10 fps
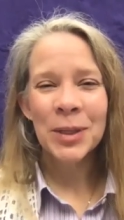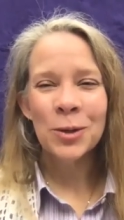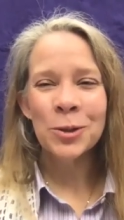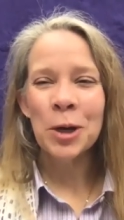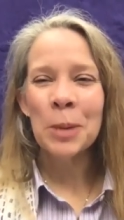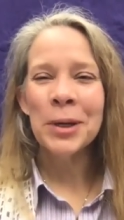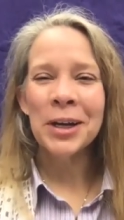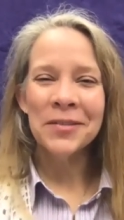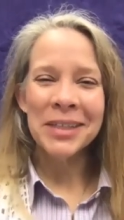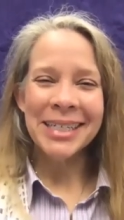or dropping
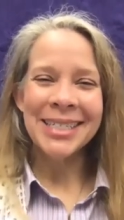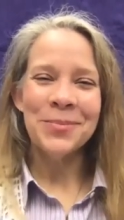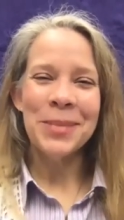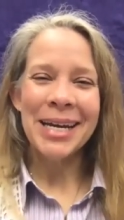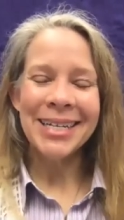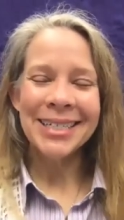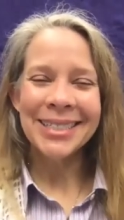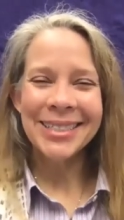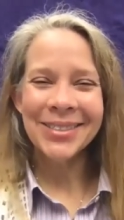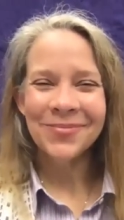off lint in bags,